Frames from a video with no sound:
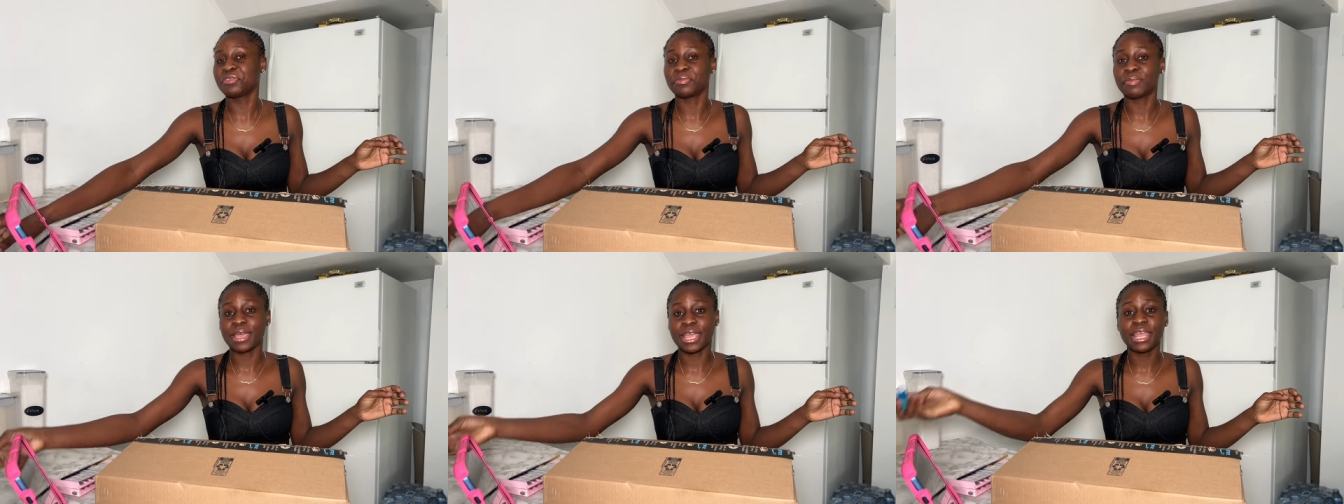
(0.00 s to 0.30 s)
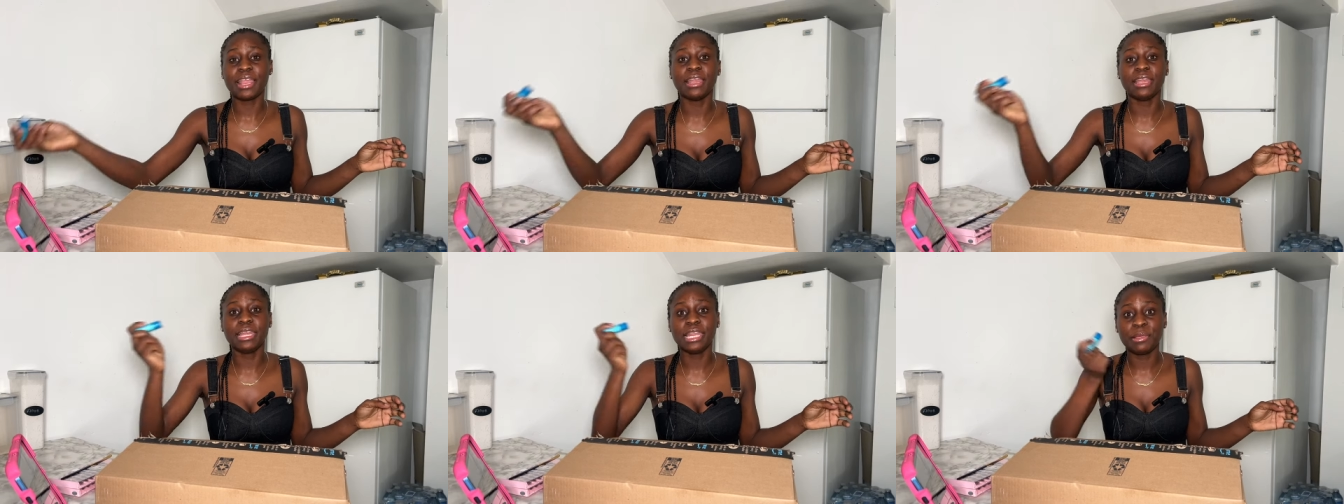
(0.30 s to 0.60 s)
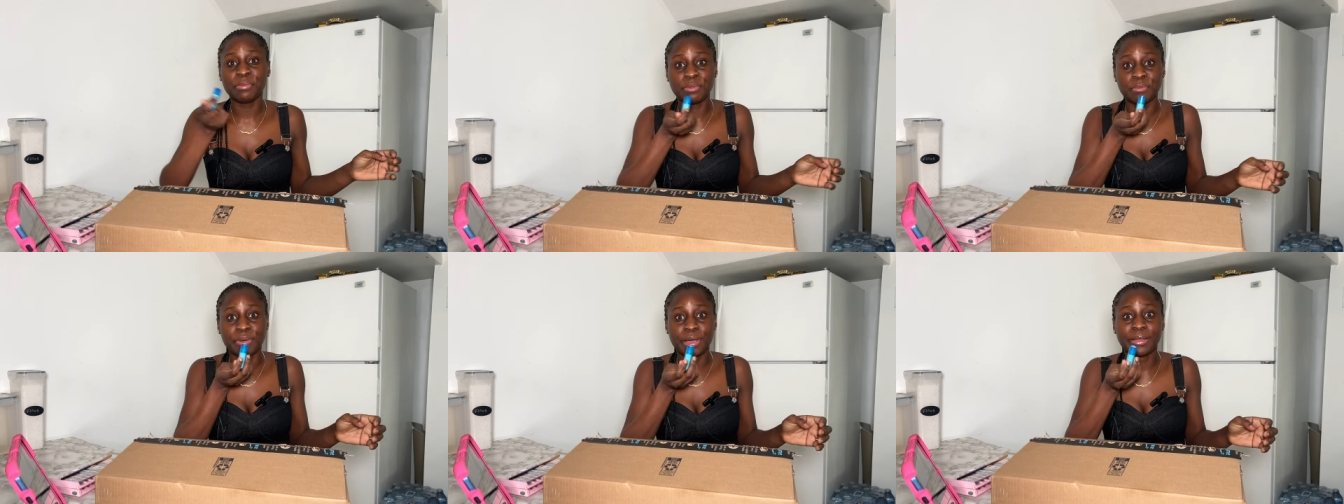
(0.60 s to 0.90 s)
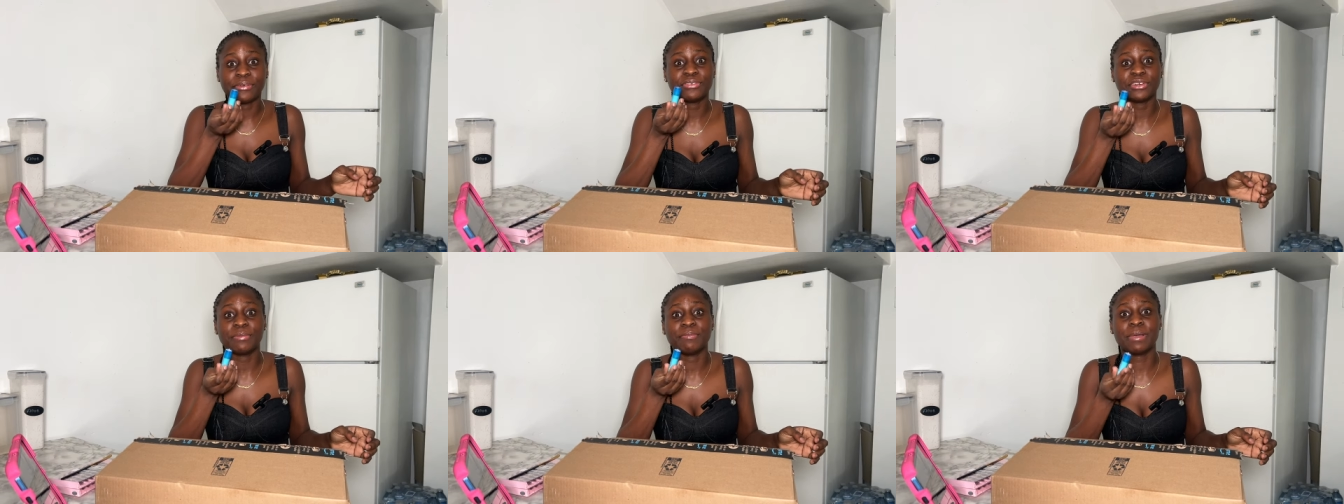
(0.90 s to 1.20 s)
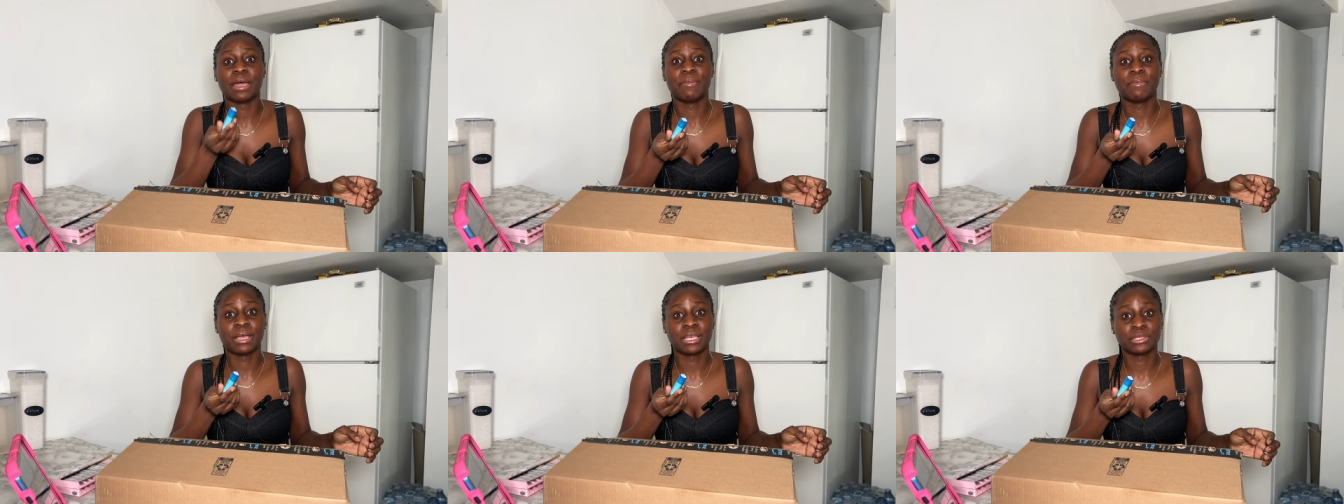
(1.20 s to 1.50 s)
you buy a lip balm from
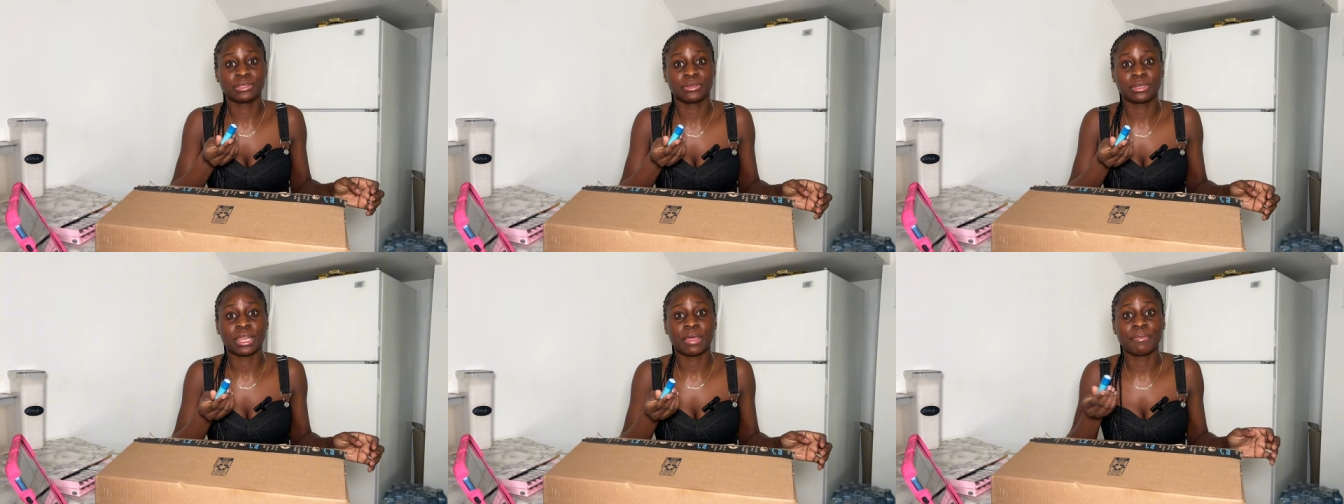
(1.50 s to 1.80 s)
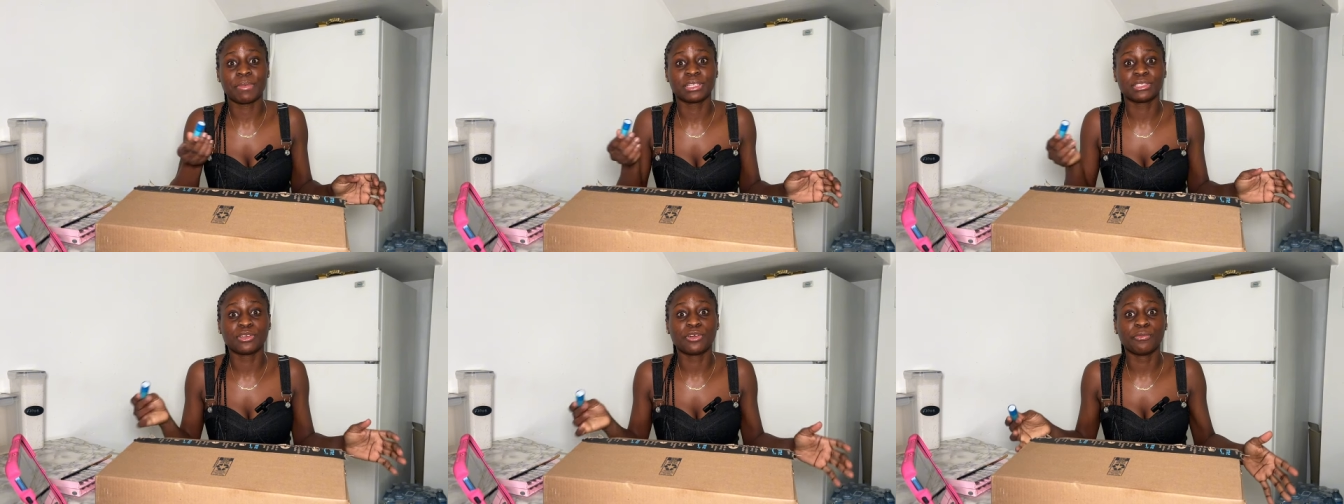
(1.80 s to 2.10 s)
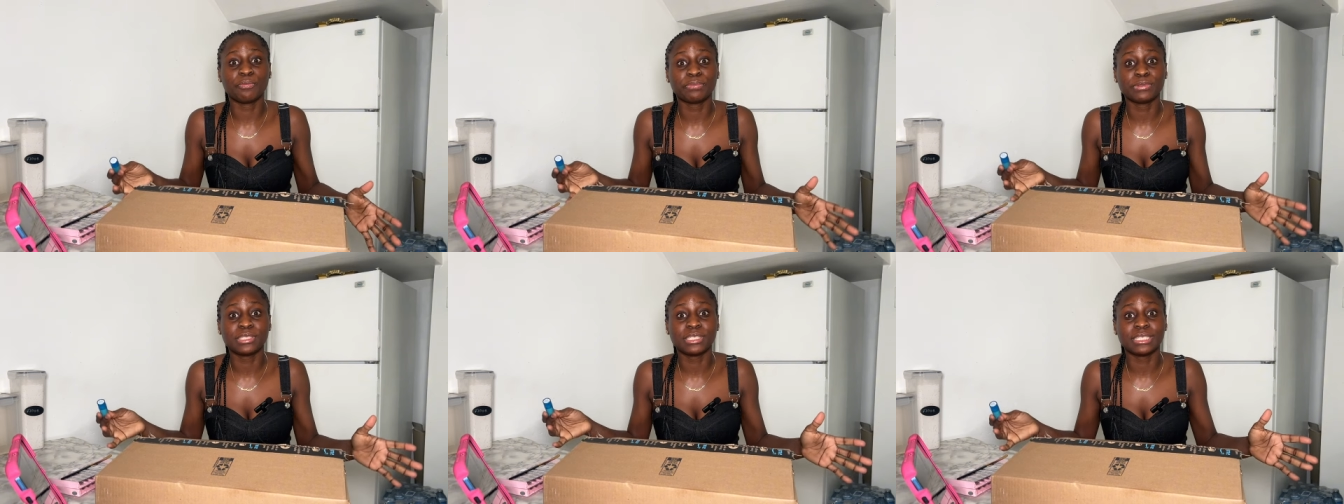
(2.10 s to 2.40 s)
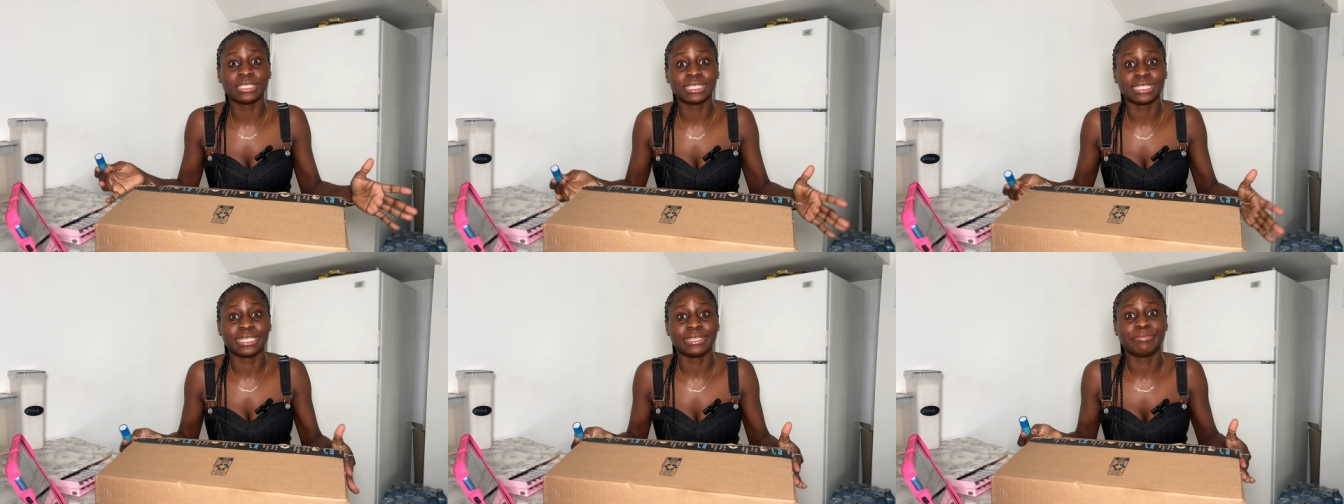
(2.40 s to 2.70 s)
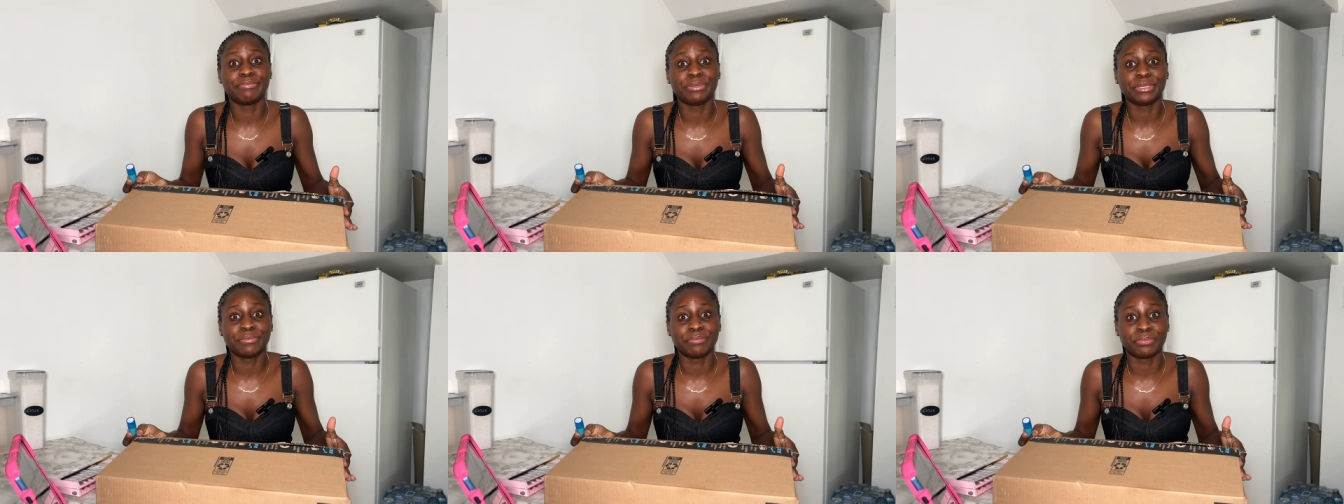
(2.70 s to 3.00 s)
Amazon, Amazon will put it in a
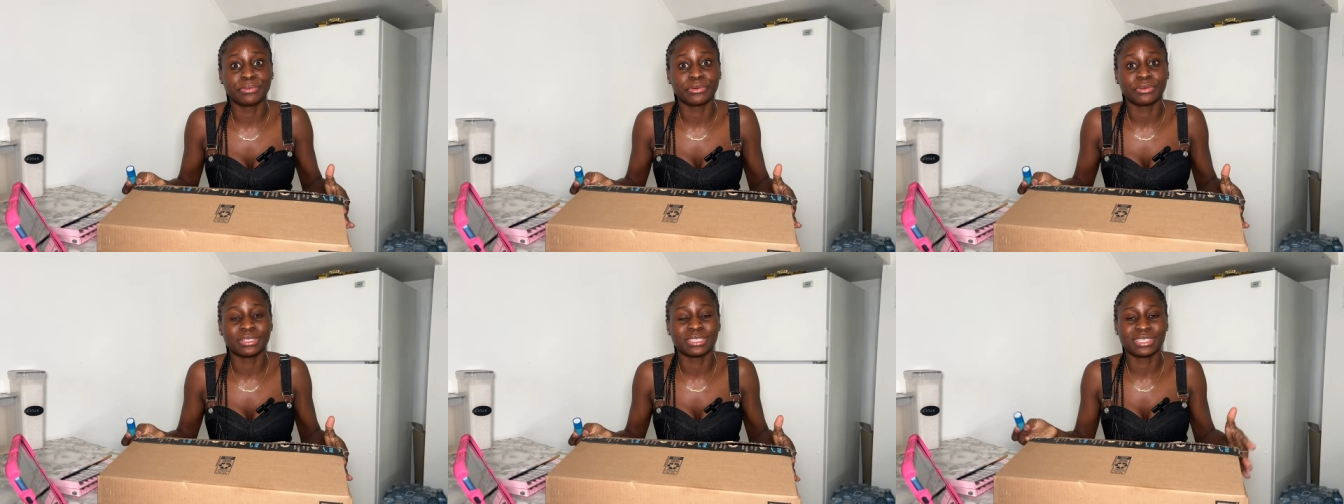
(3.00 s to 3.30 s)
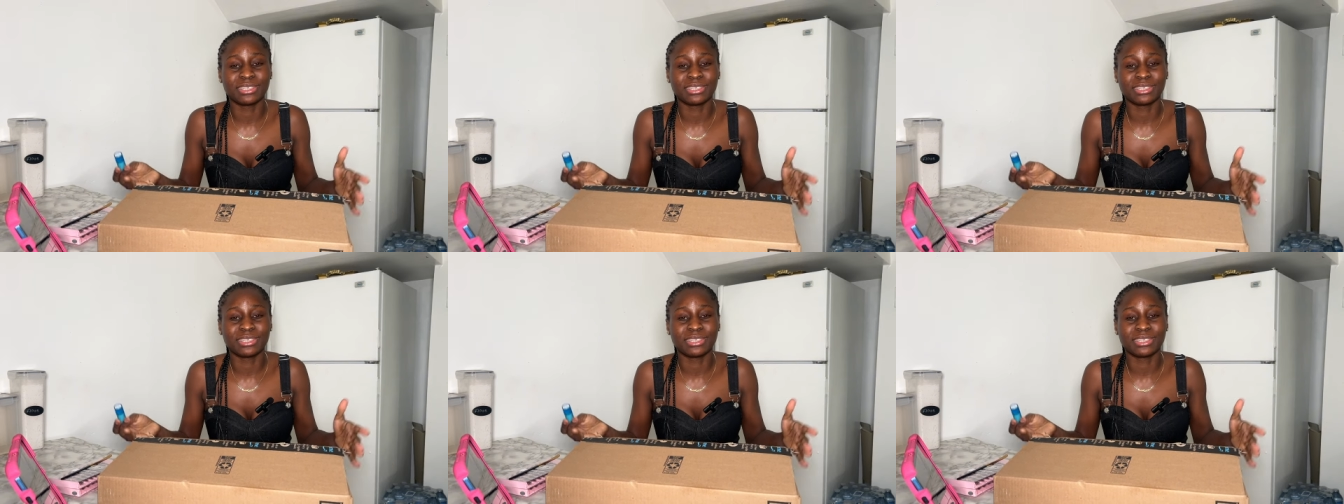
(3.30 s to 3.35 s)
big box.